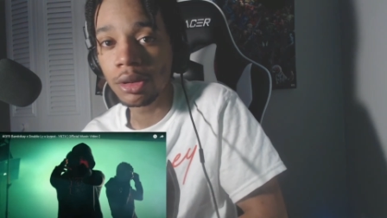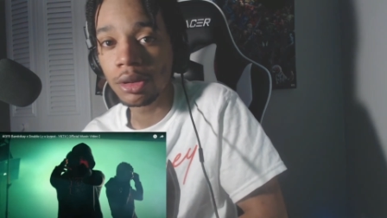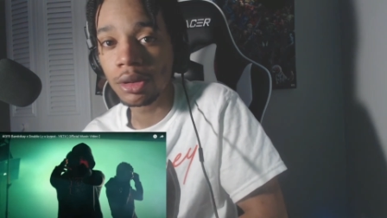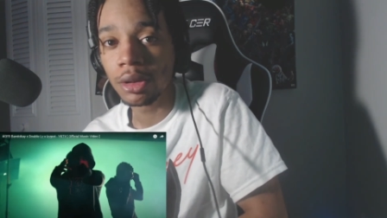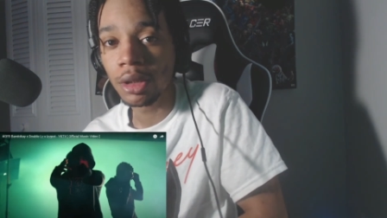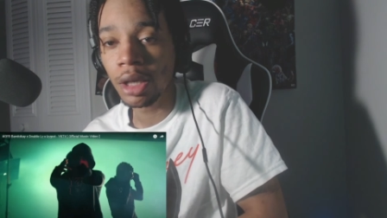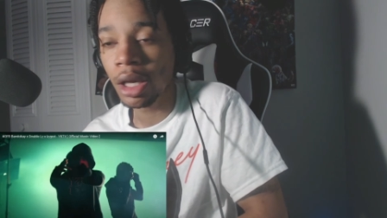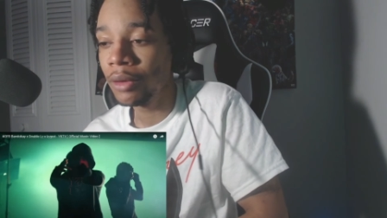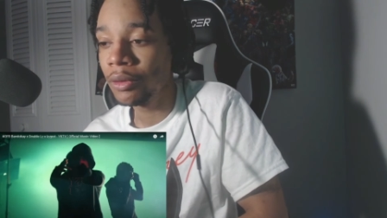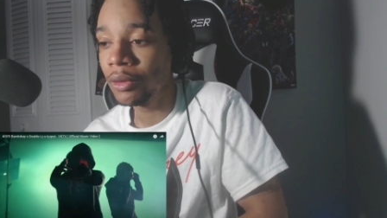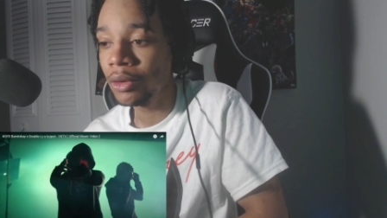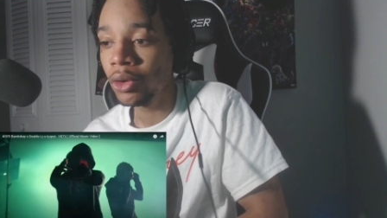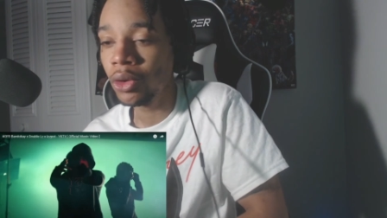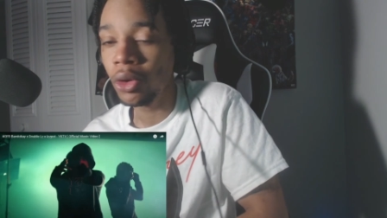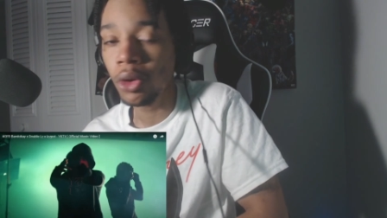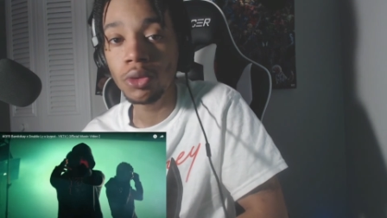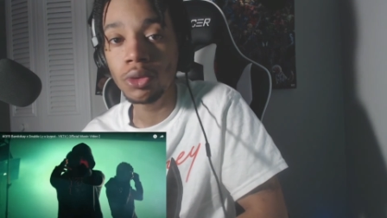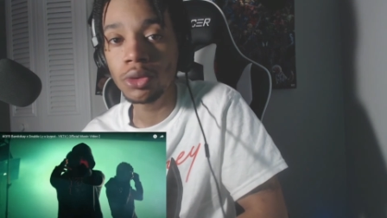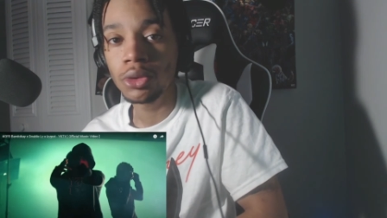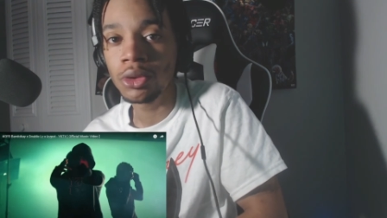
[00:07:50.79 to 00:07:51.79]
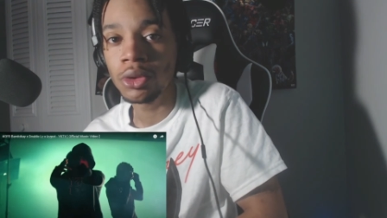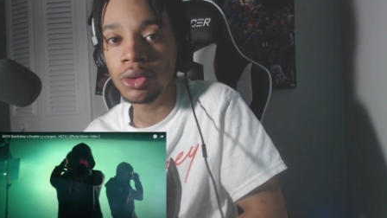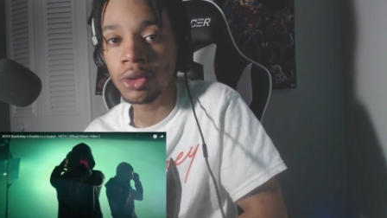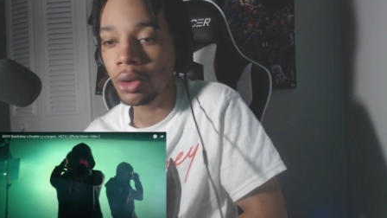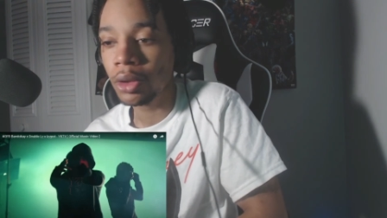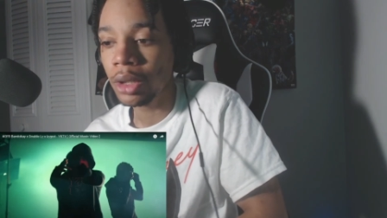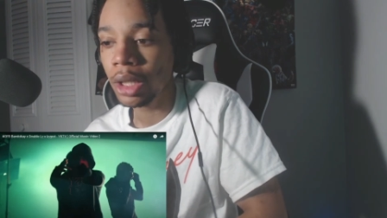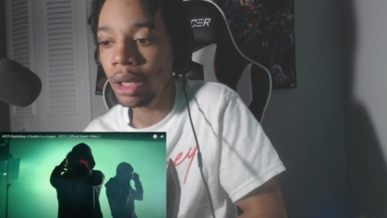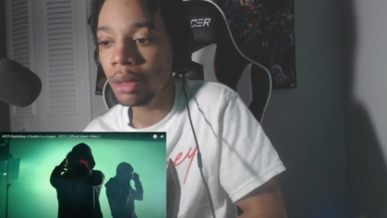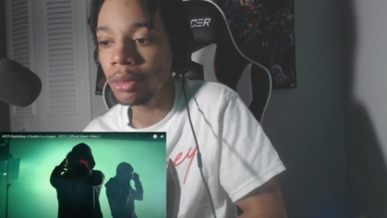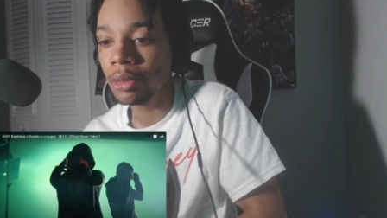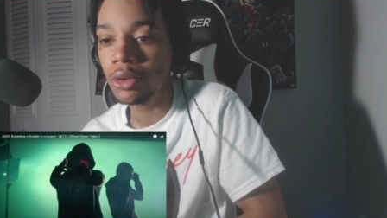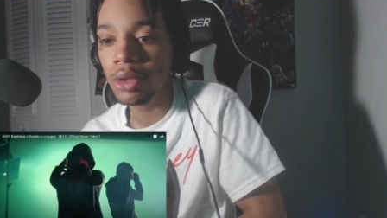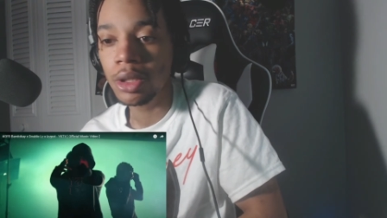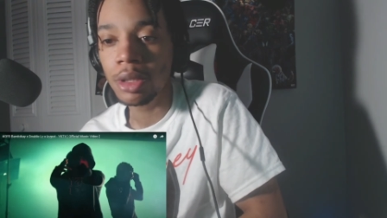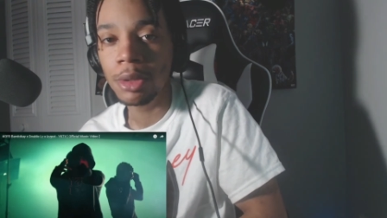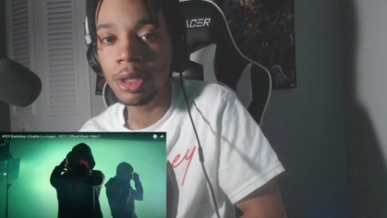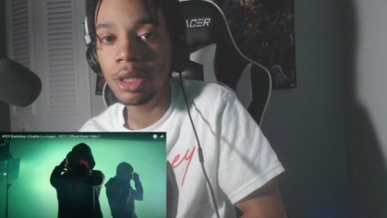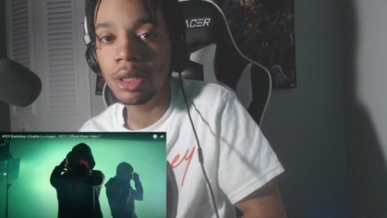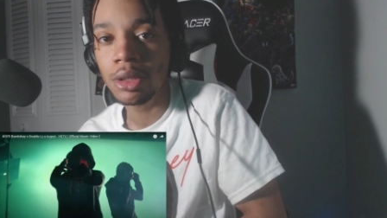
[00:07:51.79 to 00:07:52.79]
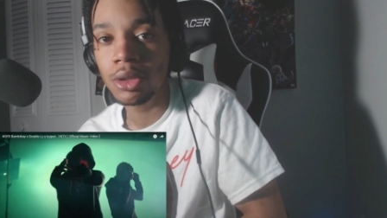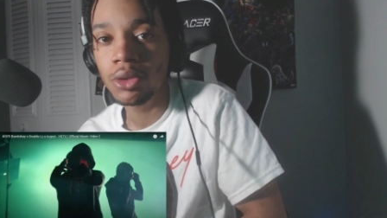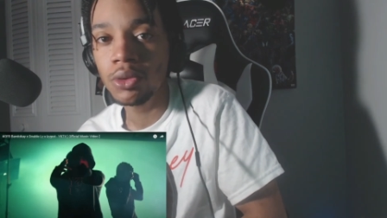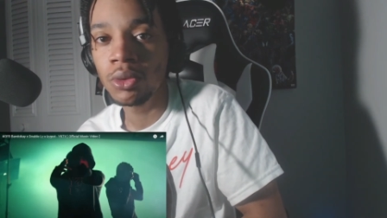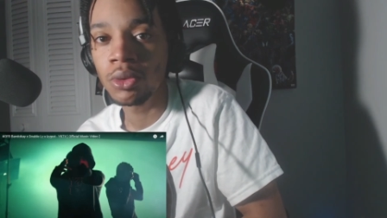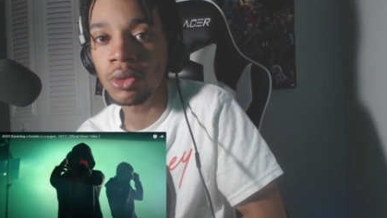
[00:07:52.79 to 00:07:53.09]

Now I'm gonna hold you. No cap, you was spinning too.